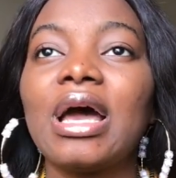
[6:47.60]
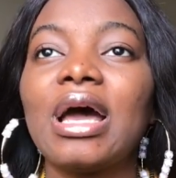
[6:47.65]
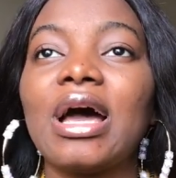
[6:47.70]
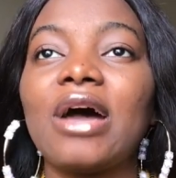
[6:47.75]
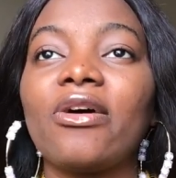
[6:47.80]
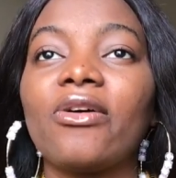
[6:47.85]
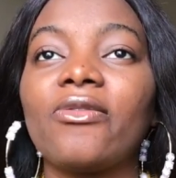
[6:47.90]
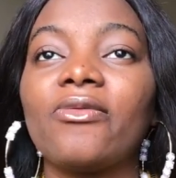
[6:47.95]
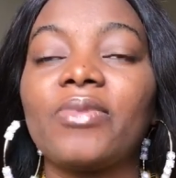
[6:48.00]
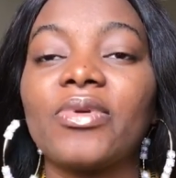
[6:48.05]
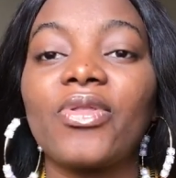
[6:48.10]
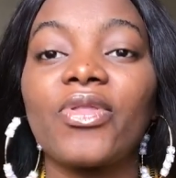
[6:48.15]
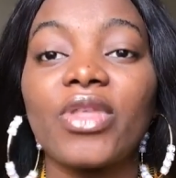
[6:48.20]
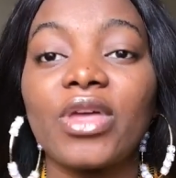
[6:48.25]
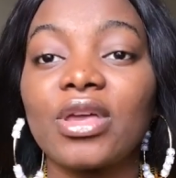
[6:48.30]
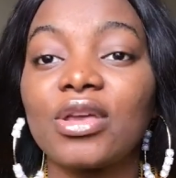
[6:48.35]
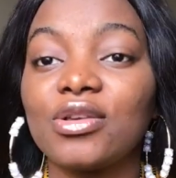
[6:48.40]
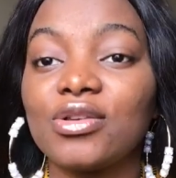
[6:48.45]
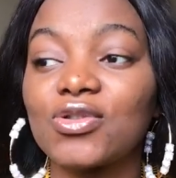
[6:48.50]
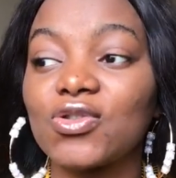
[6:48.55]
I've been
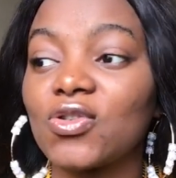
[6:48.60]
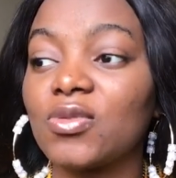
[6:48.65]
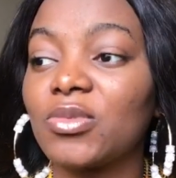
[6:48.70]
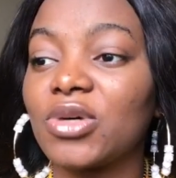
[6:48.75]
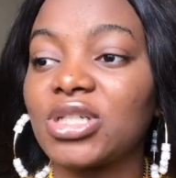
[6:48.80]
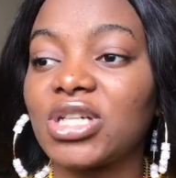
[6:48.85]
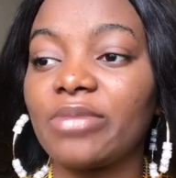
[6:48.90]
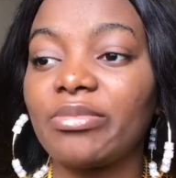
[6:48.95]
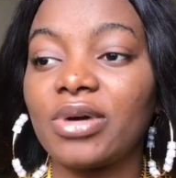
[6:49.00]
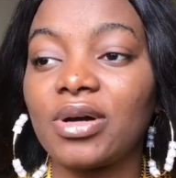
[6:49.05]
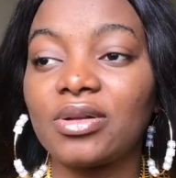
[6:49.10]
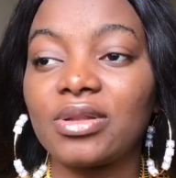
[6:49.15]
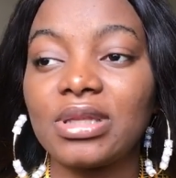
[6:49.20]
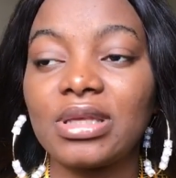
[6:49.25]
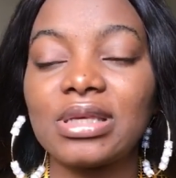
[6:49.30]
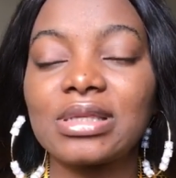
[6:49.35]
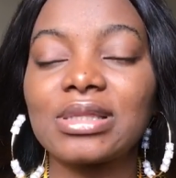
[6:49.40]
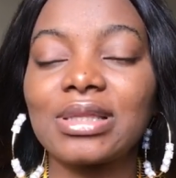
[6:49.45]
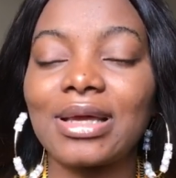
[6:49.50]
thinking so much about this.